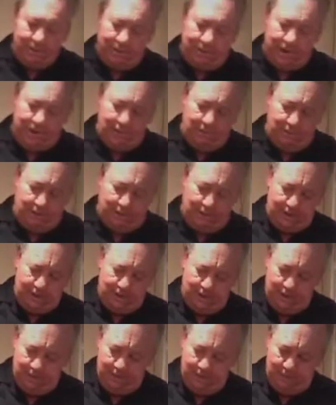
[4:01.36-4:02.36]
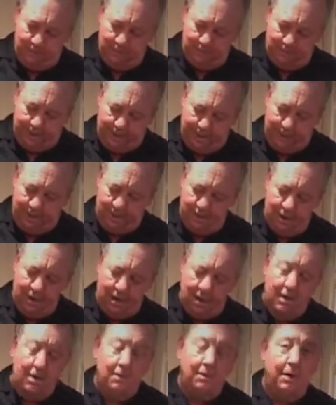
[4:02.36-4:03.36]
it like you're fixing your own plate.
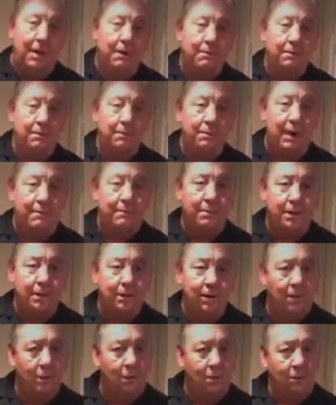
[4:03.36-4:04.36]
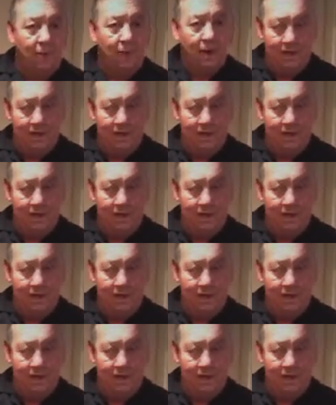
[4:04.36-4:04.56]
Whatever pepper you'd normally